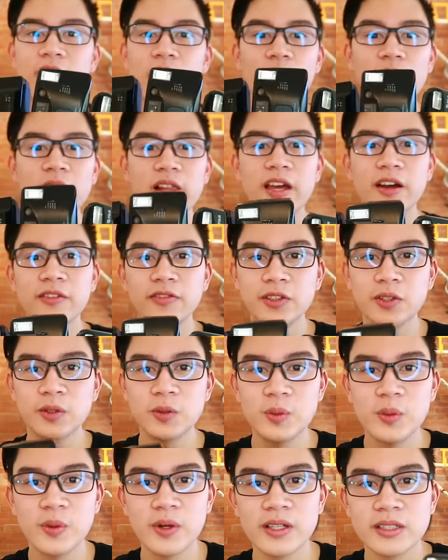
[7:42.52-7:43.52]
then all you have to
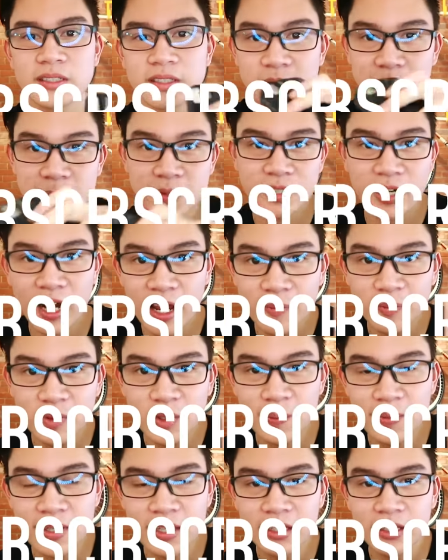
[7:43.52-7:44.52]
do is subscribe
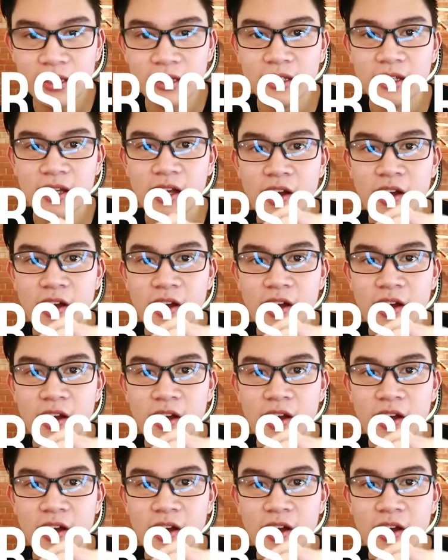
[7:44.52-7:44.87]
to me,